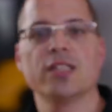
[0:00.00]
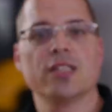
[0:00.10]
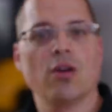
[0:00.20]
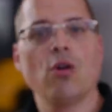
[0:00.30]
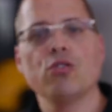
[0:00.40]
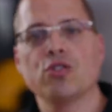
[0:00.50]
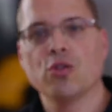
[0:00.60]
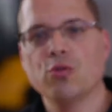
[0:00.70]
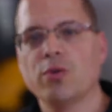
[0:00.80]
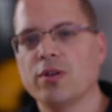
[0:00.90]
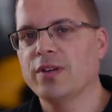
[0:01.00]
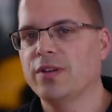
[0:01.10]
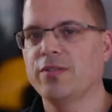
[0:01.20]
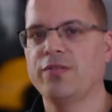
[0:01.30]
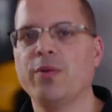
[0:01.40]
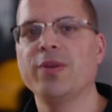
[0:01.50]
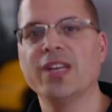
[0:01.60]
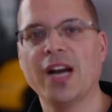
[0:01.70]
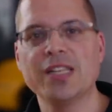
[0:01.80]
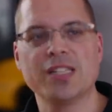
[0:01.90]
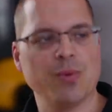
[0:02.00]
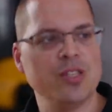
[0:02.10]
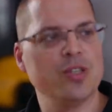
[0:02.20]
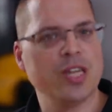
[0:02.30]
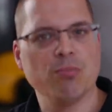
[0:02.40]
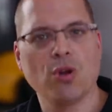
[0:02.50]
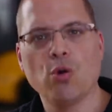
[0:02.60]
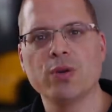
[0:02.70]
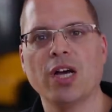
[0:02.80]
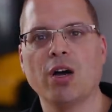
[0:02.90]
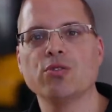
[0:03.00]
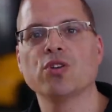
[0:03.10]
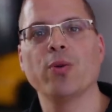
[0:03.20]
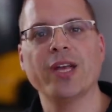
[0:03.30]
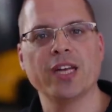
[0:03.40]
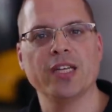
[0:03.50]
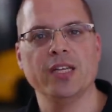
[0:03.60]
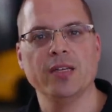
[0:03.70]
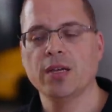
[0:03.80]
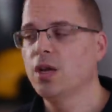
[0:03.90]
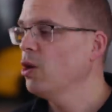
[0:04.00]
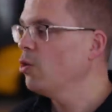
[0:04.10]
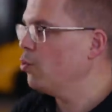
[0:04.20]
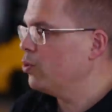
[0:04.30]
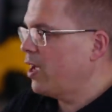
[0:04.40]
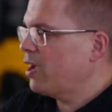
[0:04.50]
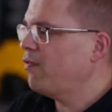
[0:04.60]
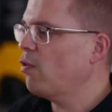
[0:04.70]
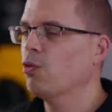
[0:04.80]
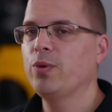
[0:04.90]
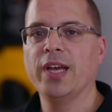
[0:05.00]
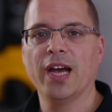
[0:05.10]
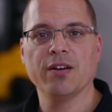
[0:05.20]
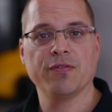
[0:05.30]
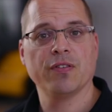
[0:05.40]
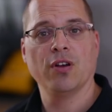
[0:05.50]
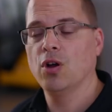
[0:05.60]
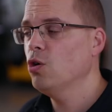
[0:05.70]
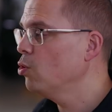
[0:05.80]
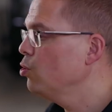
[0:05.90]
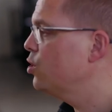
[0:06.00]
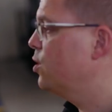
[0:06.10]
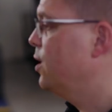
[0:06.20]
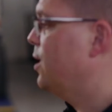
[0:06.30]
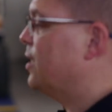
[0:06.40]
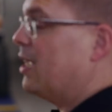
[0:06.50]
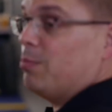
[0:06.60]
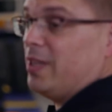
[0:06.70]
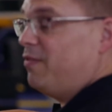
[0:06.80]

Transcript: is also uh, very nice when you can blow it out quickly. Therefore we have a hood that can be